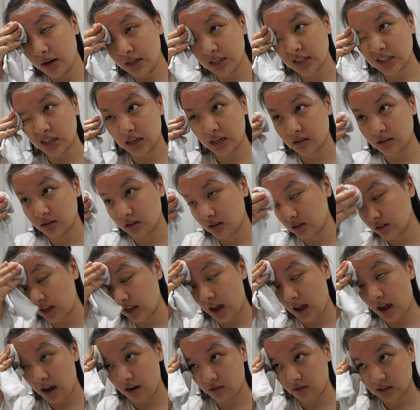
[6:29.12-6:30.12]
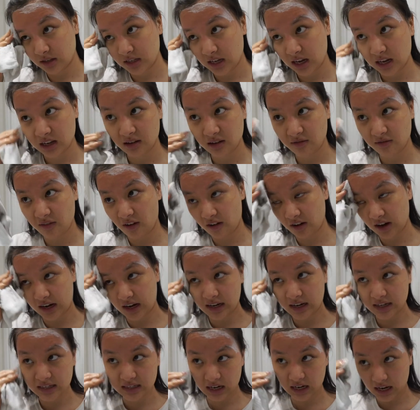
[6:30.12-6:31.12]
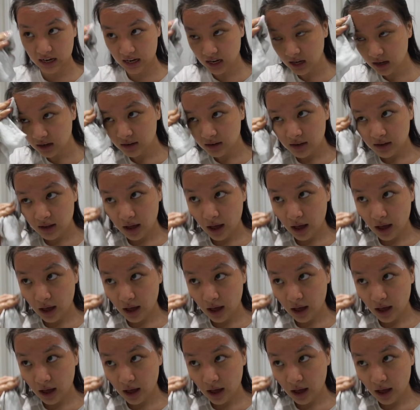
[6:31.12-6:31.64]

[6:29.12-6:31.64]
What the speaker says: skin does get irritated very easily.